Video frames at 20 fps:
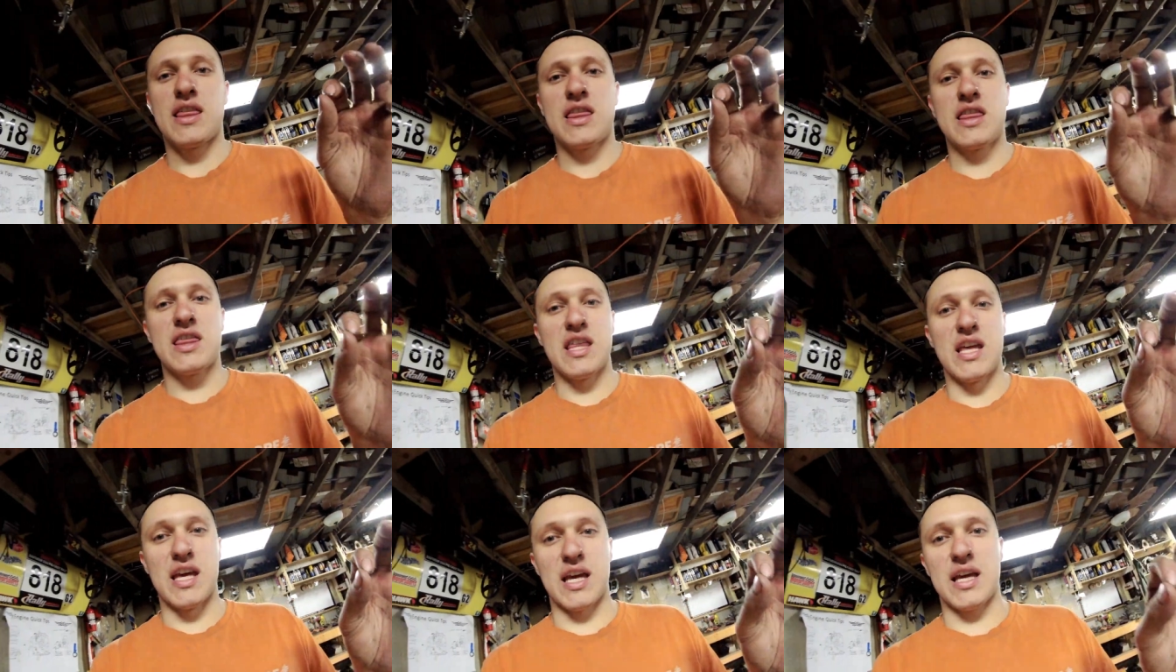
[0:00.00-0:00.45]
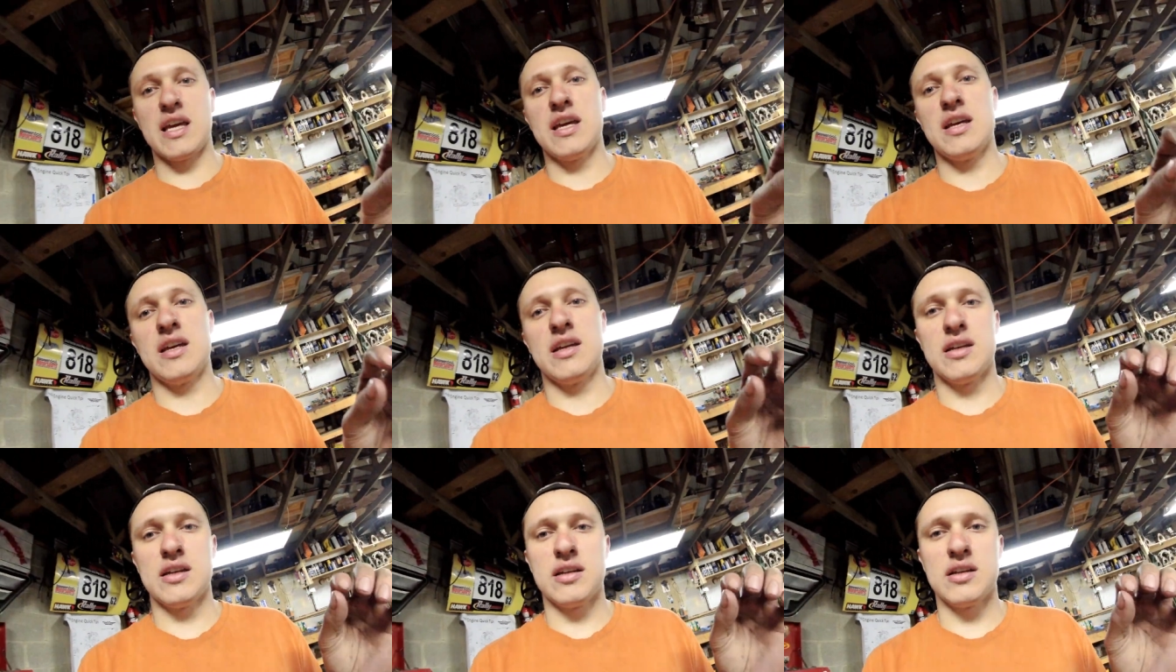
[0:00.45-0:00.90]

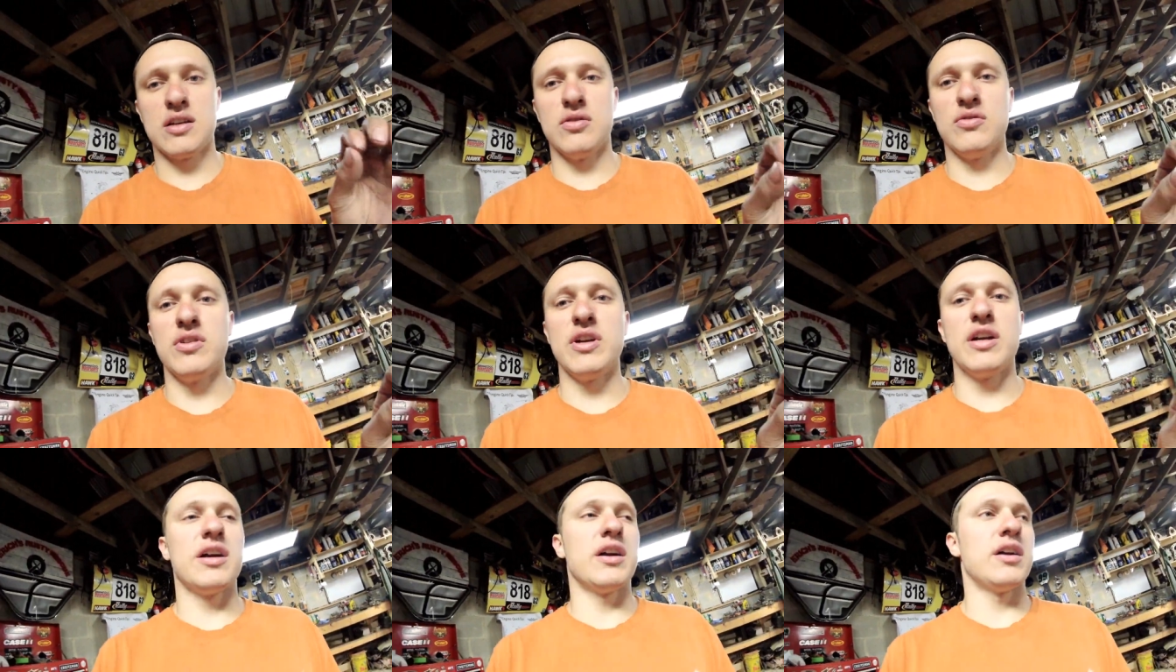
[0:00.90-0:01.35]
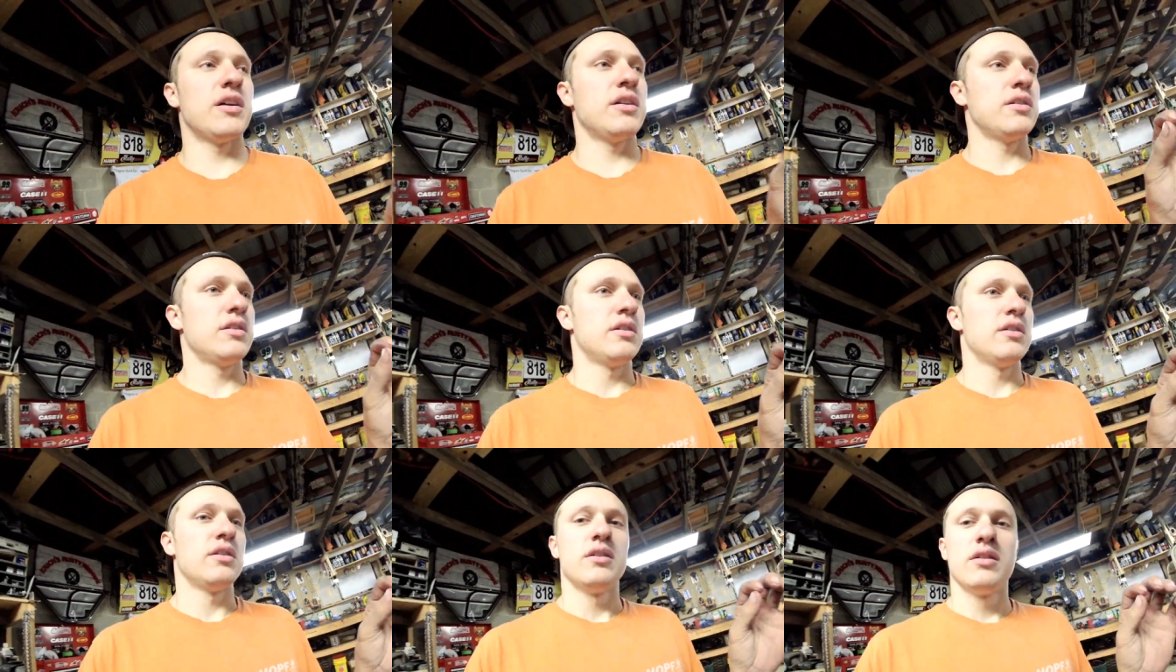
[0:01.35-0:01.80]
thick,
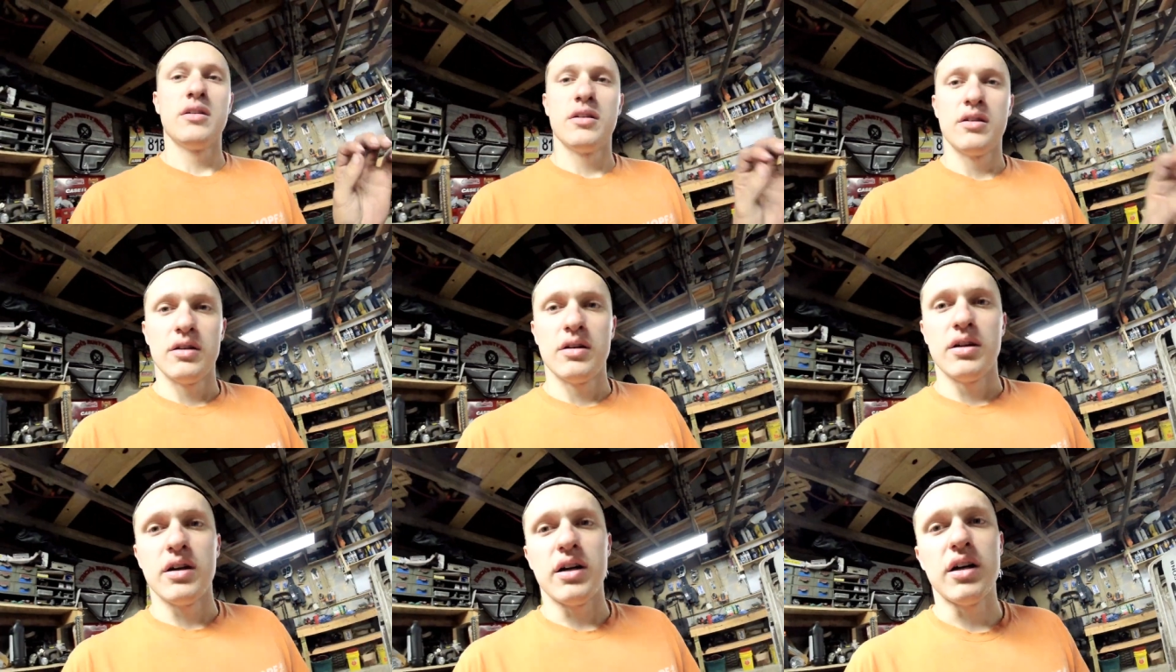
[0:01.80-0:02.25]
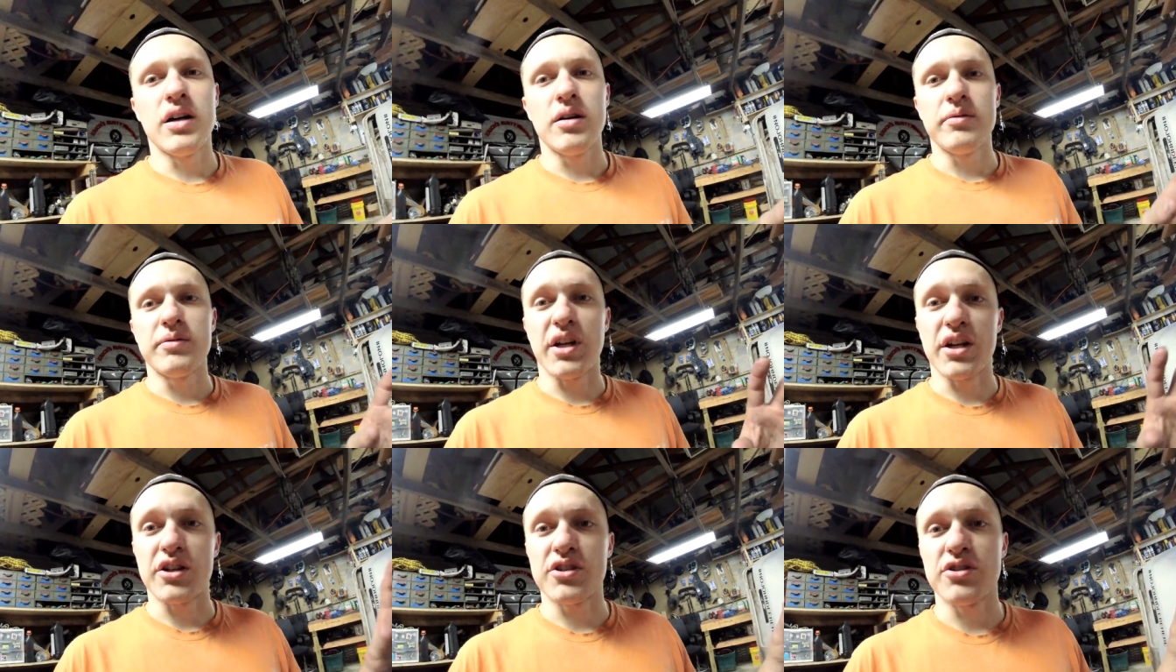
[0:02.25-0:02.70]
clear,
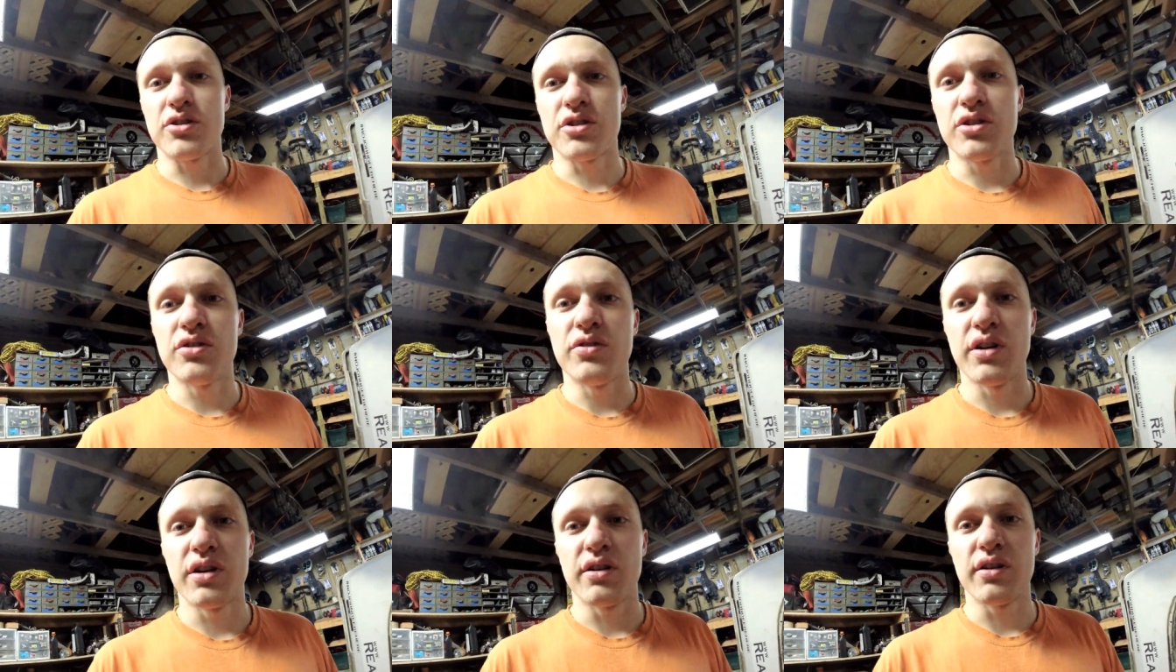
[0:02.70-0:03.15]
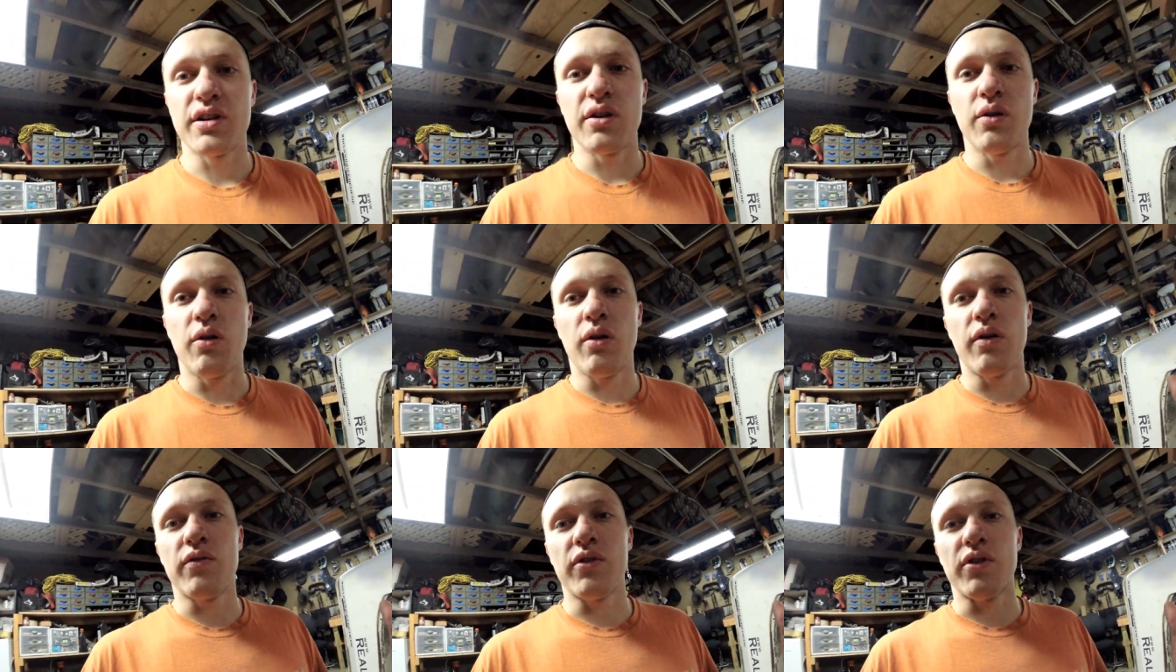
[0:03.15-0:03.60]
um, textured clear to
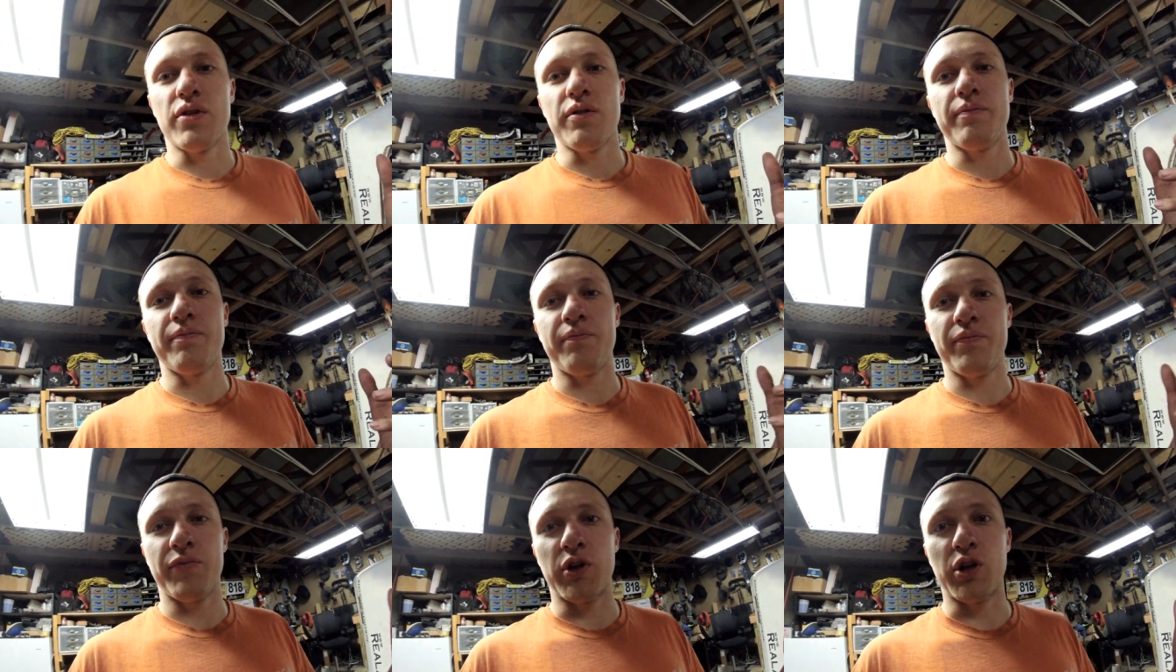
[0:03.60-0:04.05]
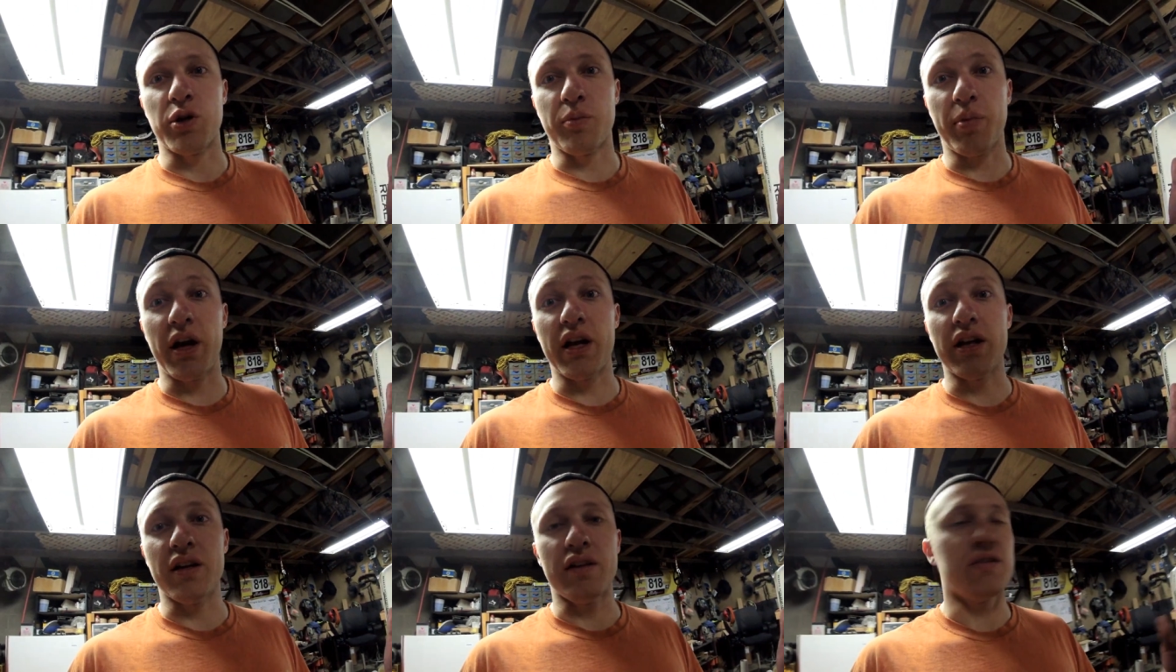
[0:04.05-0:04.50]
go over your
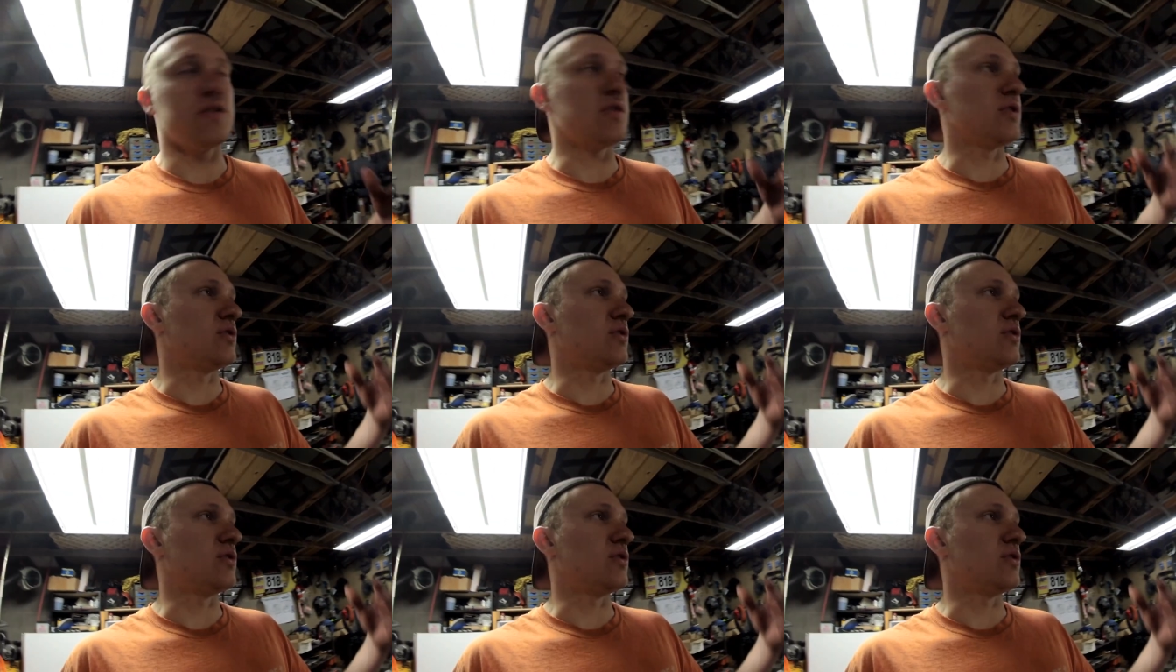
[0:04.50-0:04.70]
paint.